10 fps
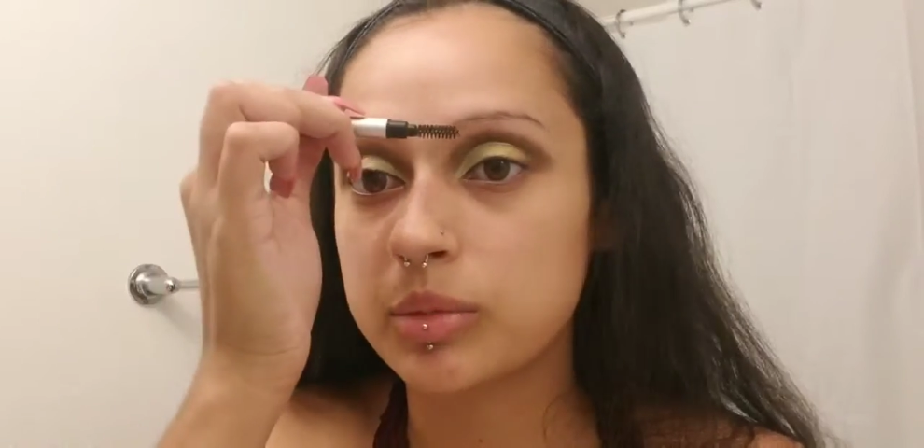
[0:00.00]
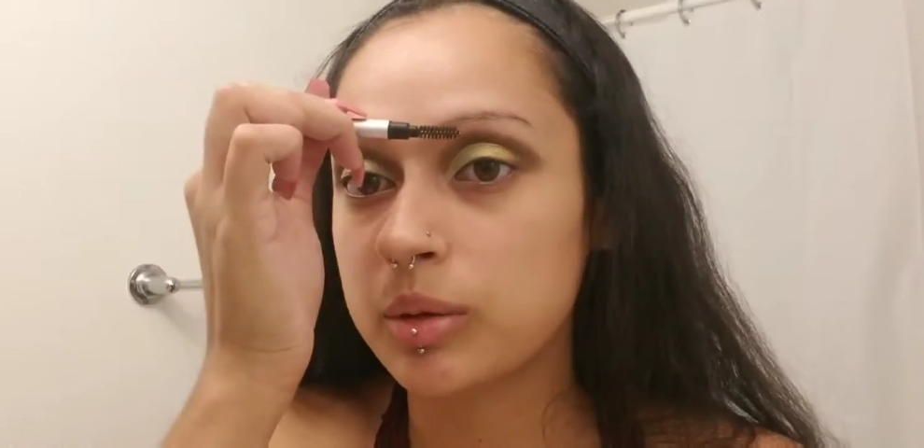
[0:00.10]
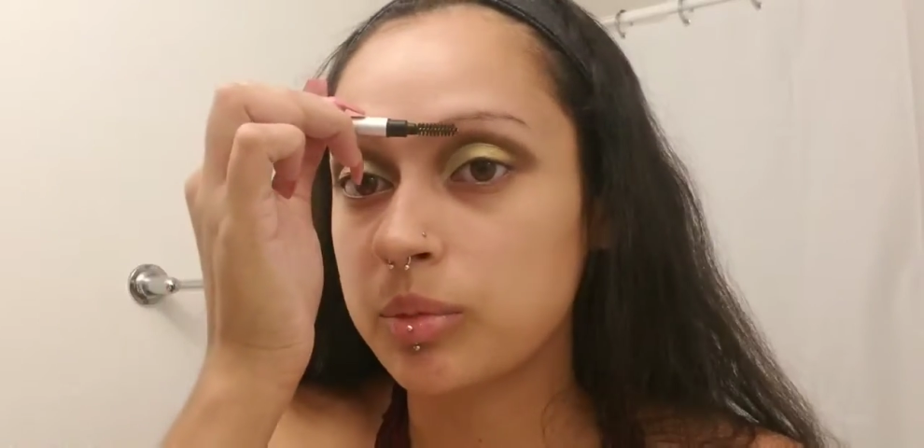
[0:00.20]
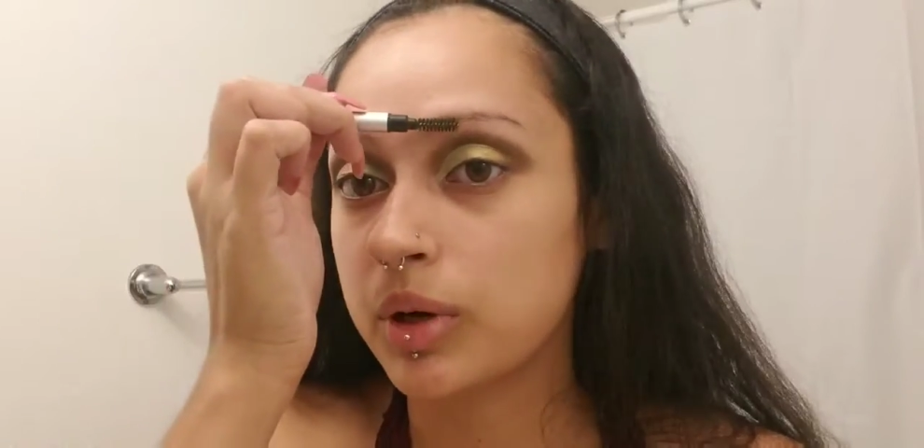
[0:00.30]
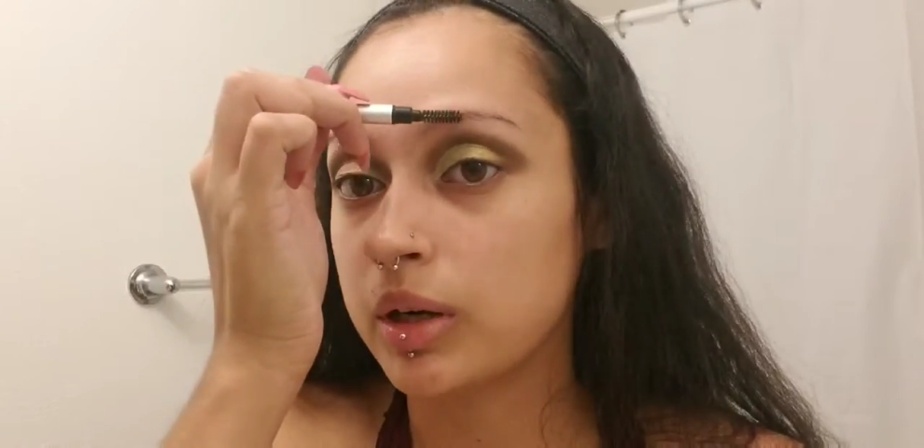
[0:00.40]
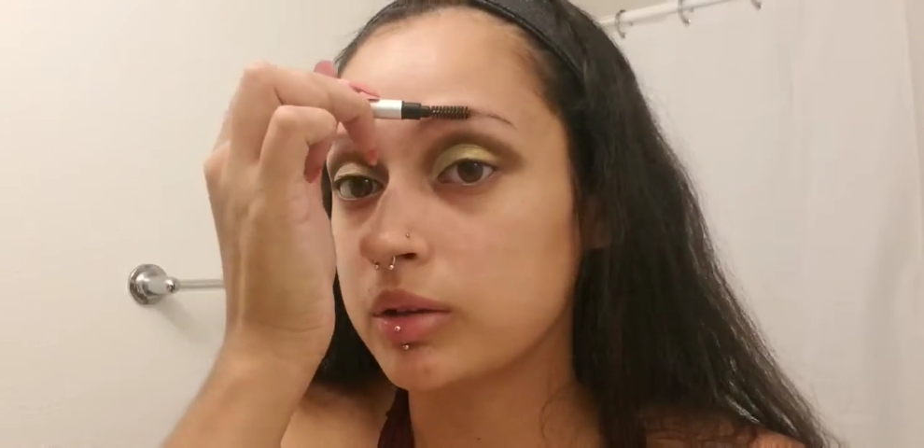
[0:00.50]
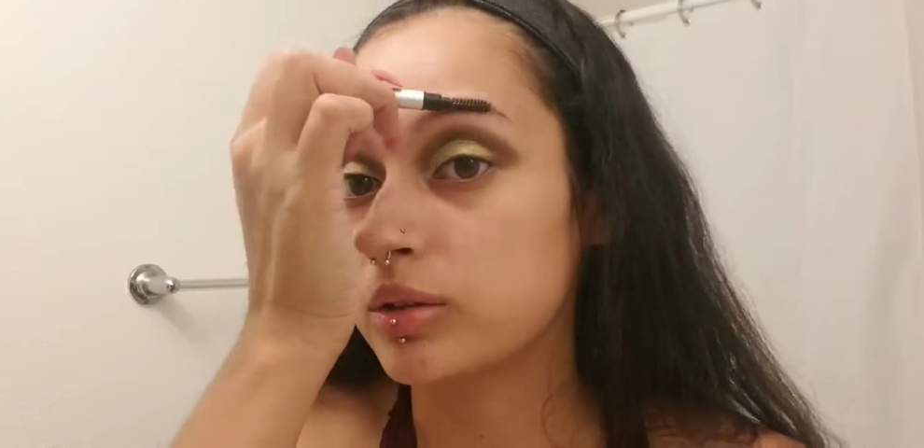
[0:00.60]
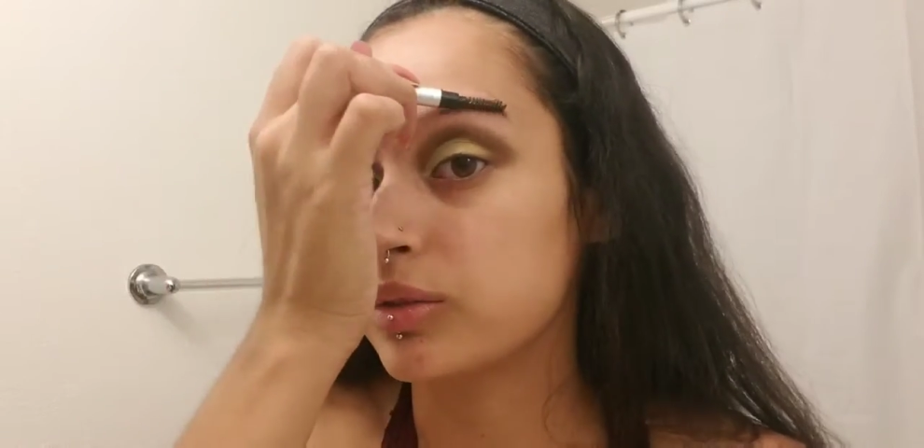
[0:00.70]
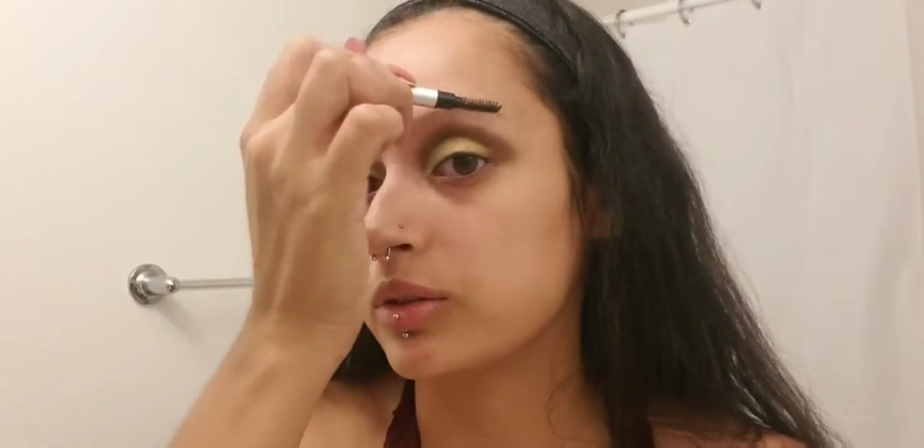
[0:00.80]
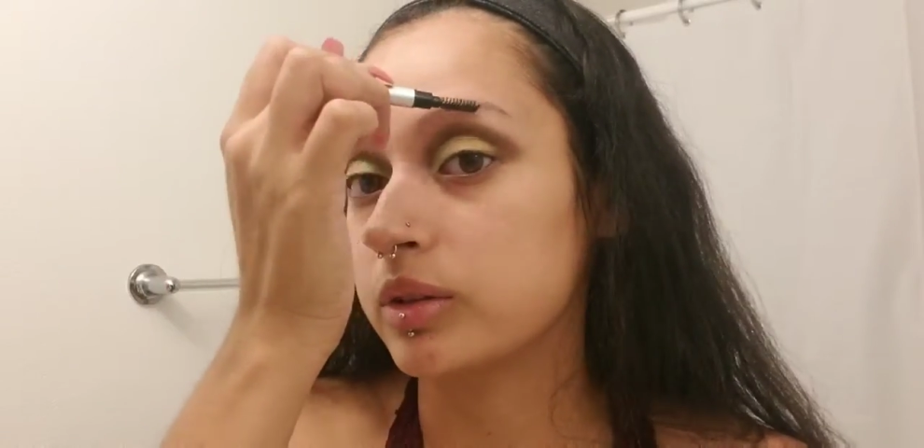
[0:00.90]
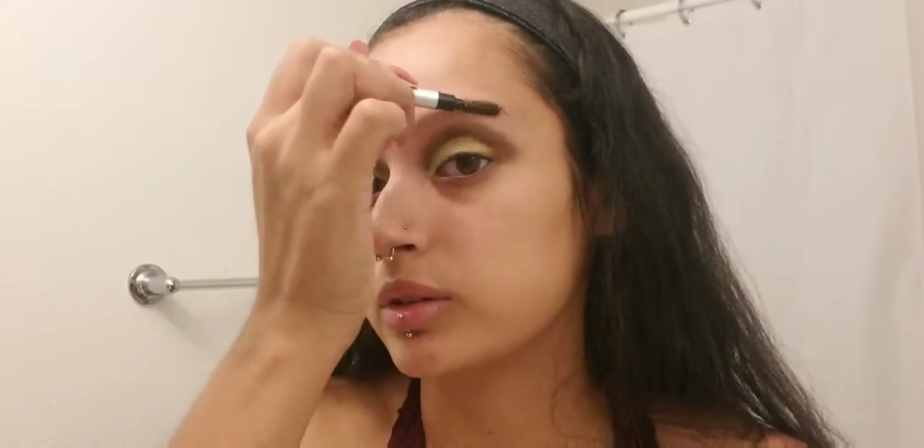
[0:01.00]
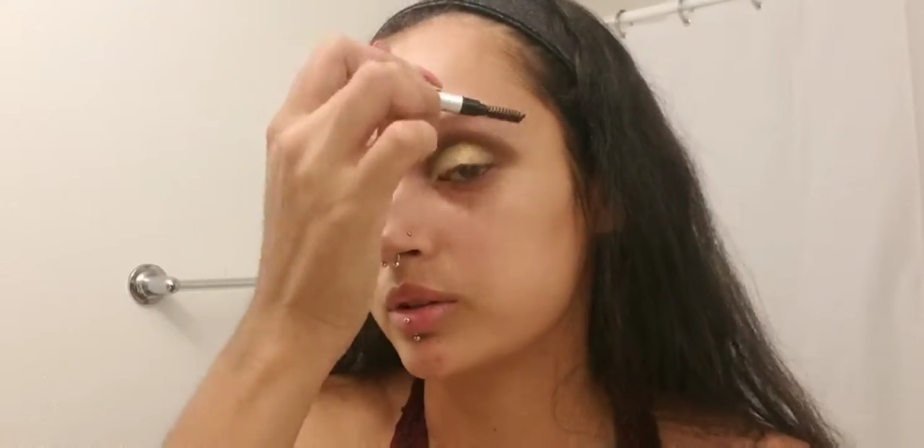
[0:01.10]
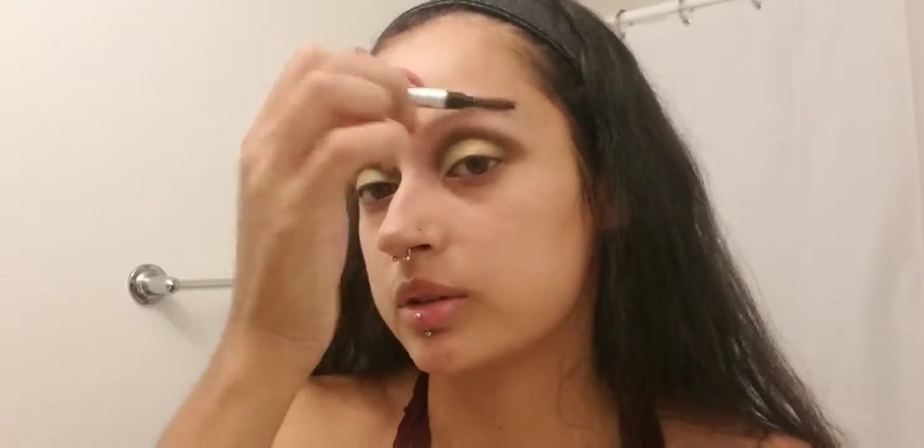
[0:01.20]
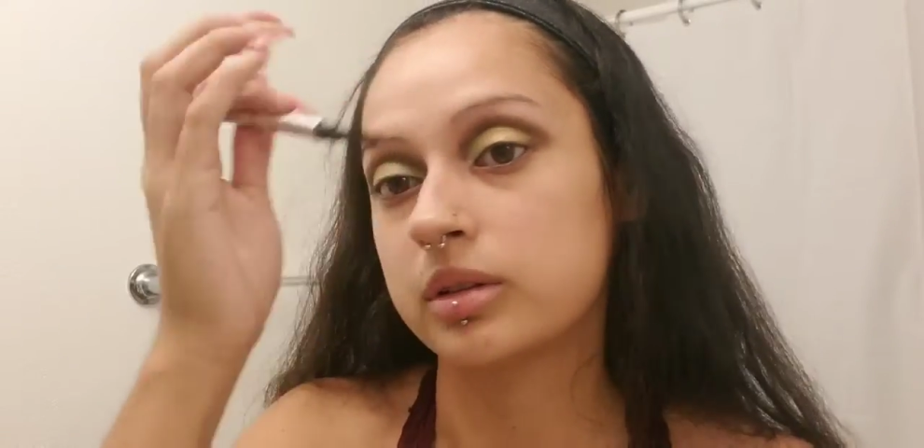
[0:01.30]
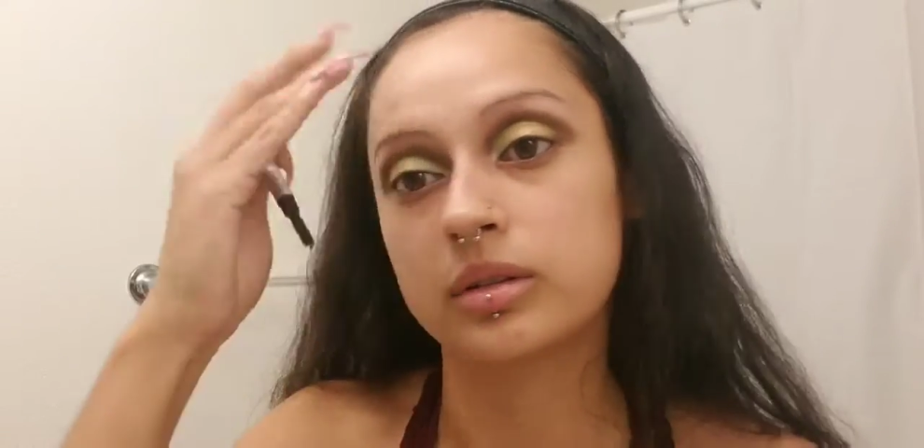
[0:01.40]
my brows
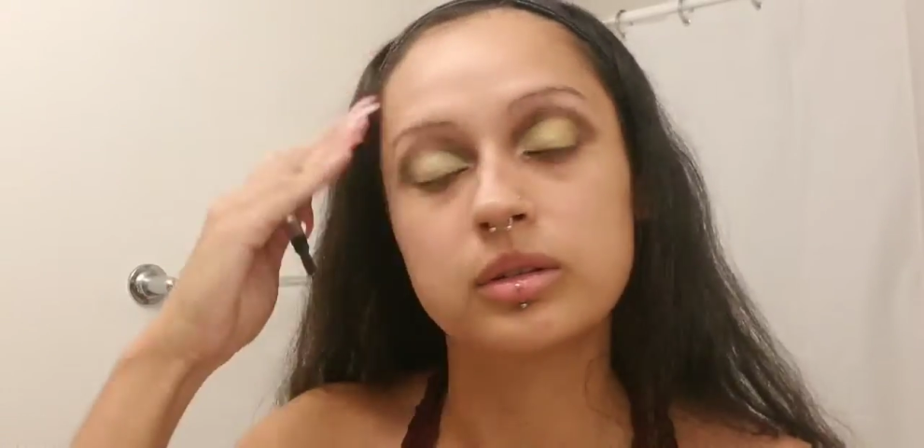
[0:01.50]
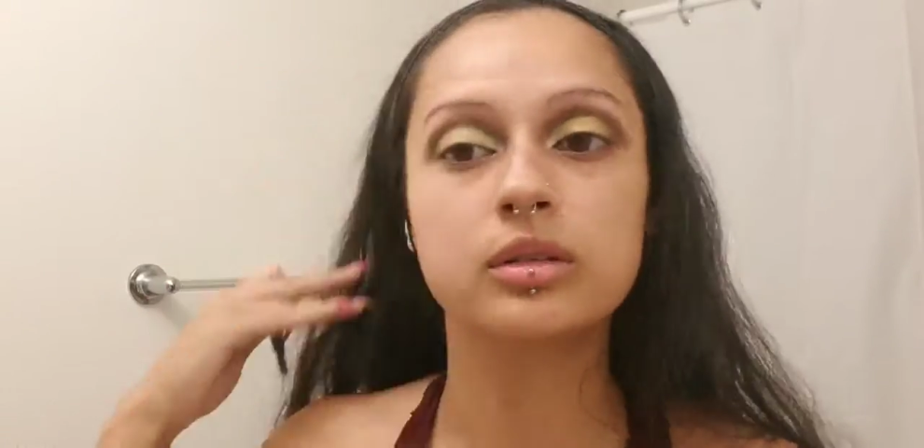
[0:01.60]
first.